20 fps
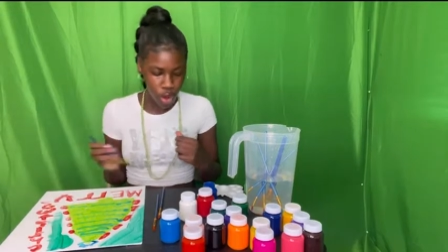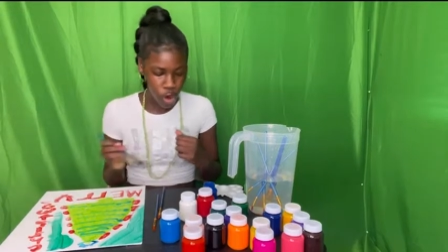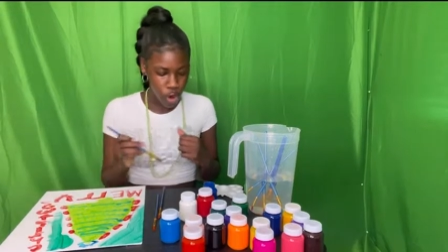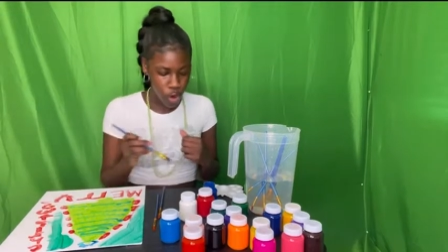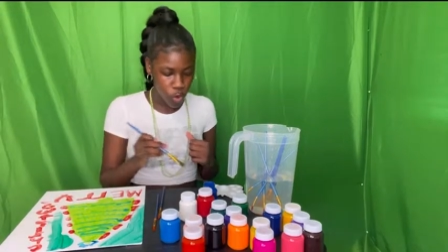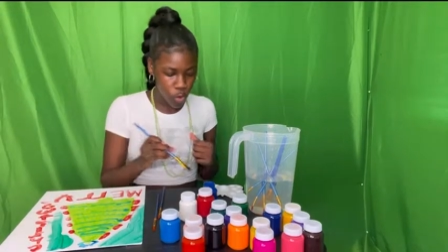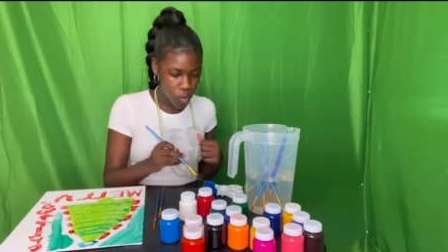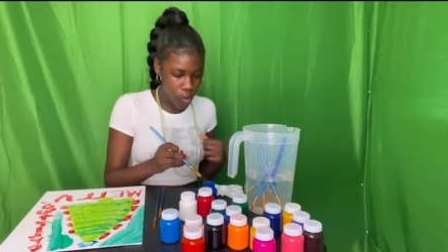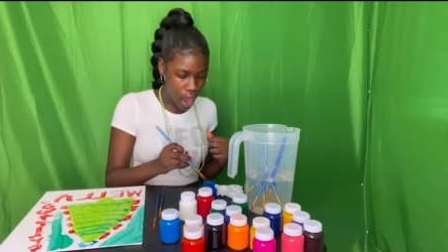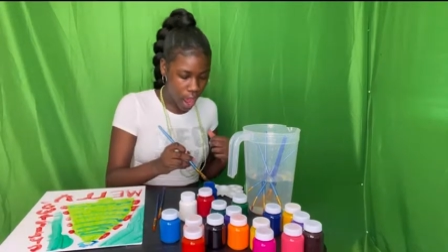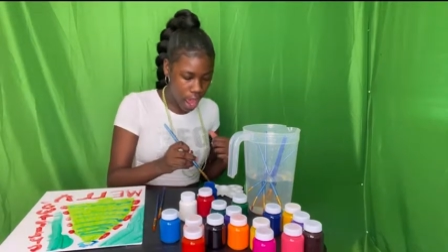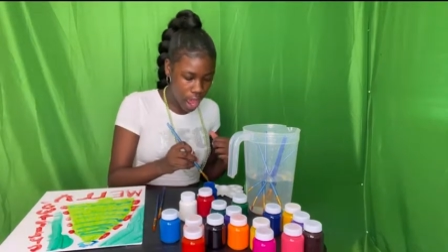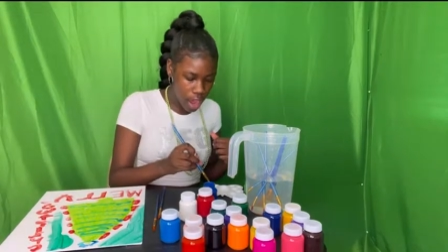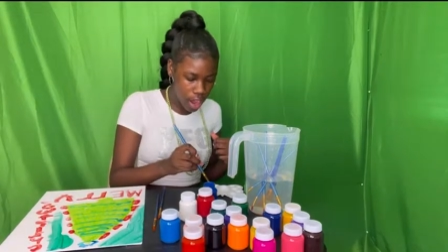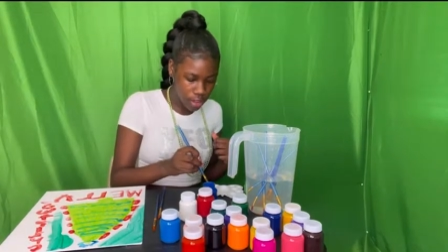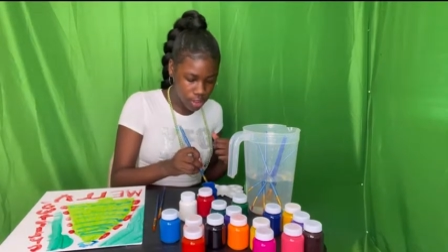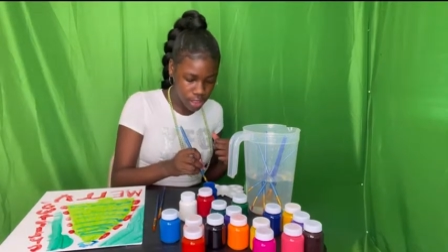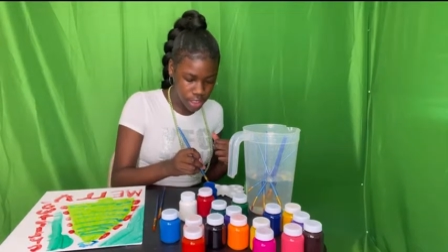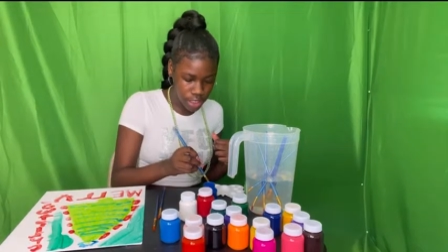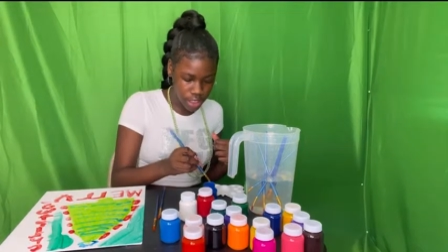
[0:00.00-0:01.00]

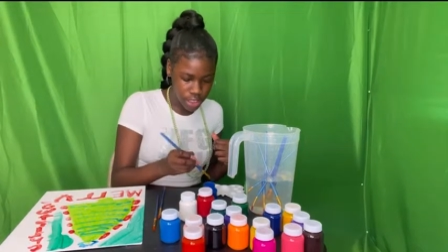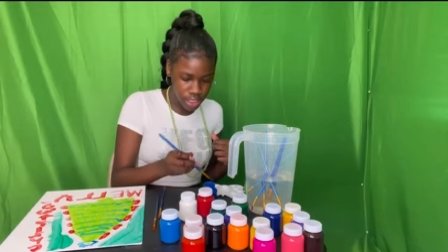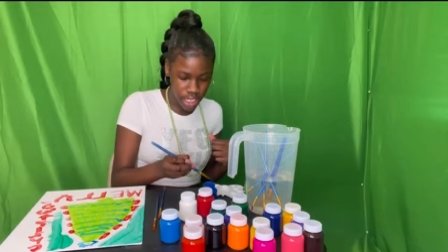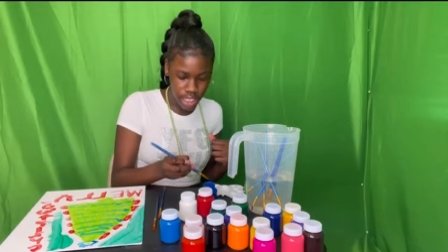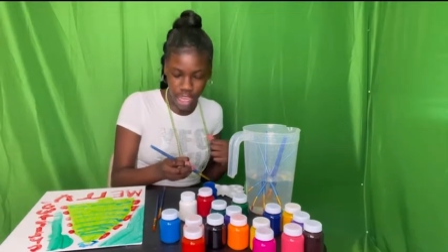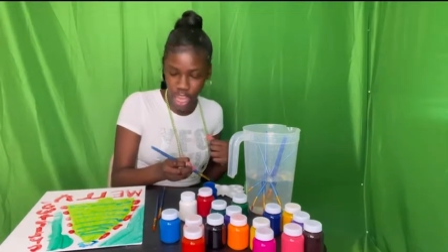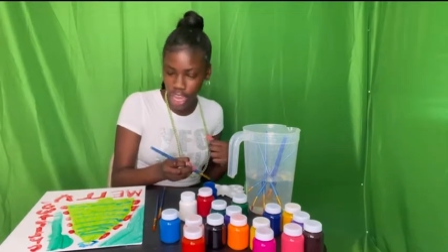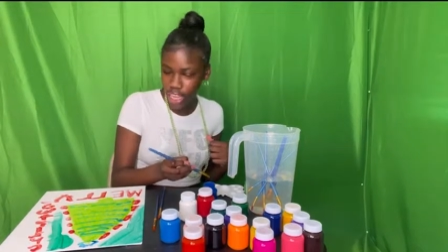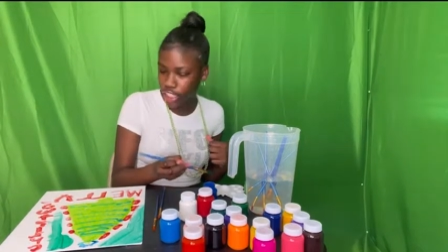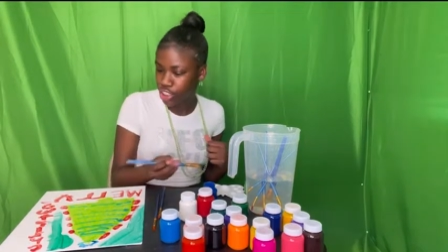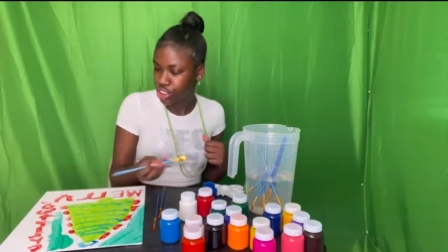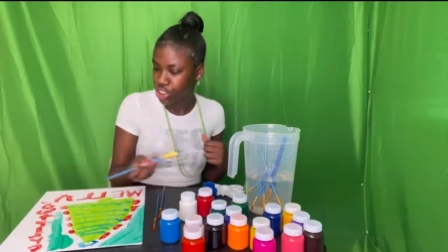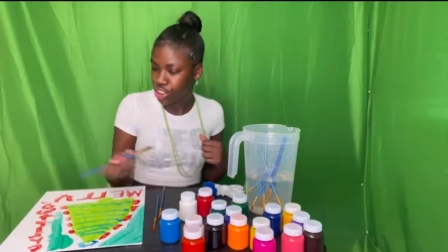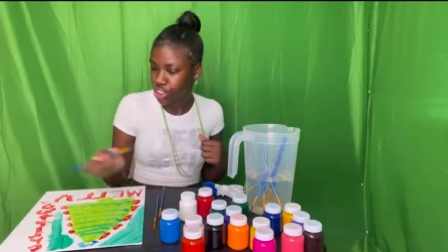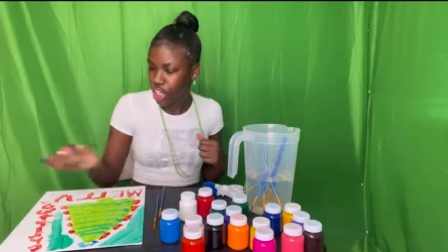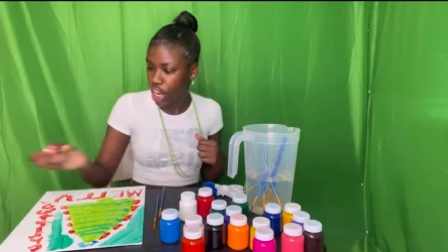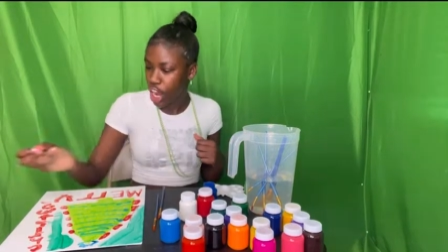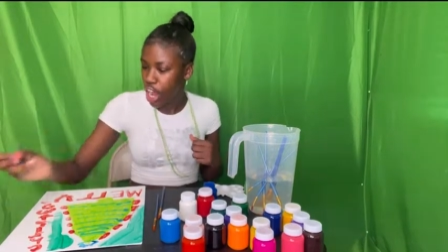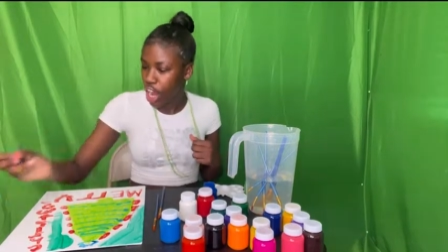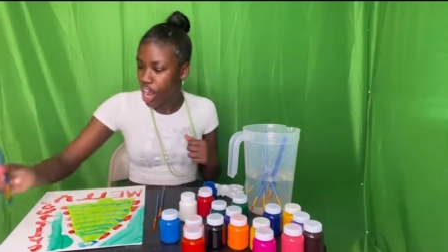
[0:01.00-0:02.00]
Wow, this looks like a
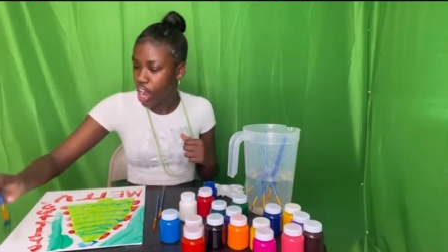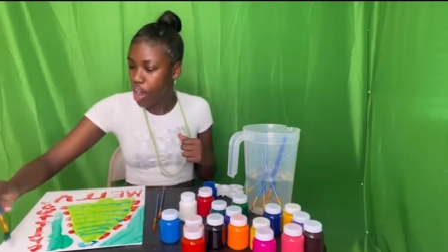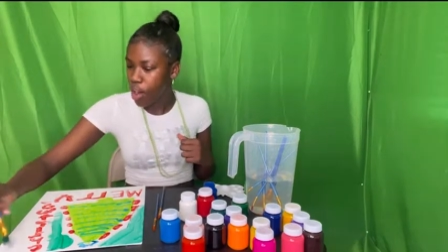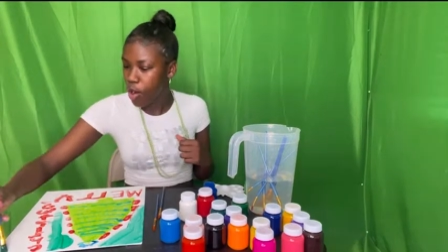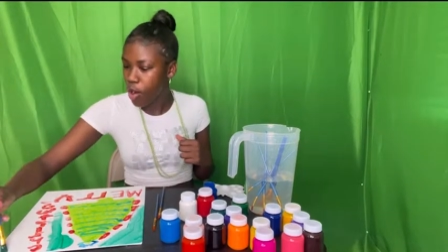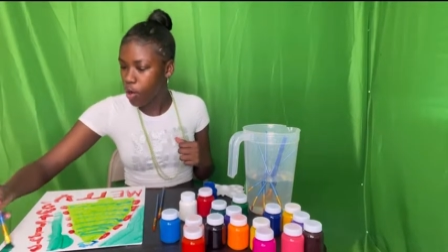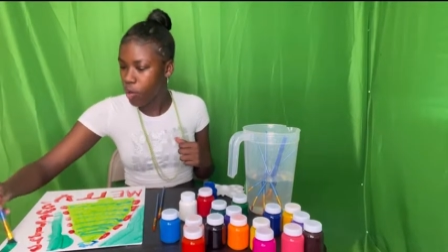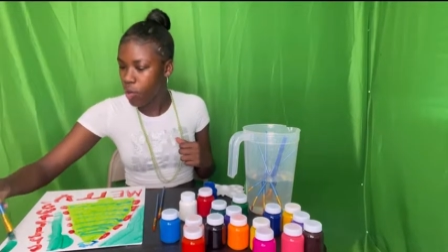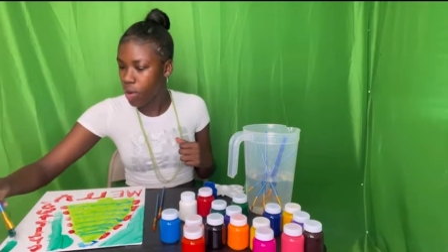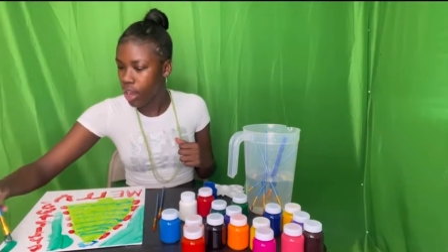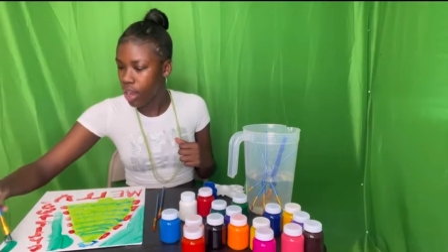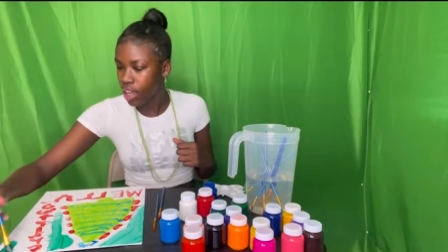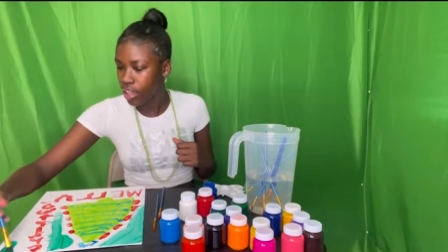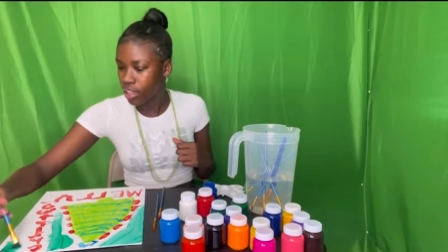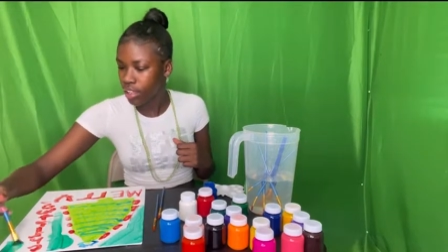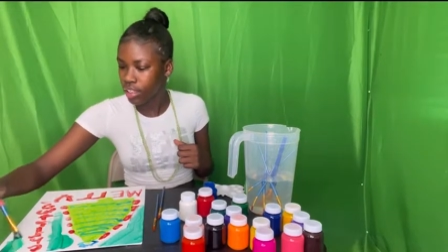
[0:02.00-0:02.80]
show.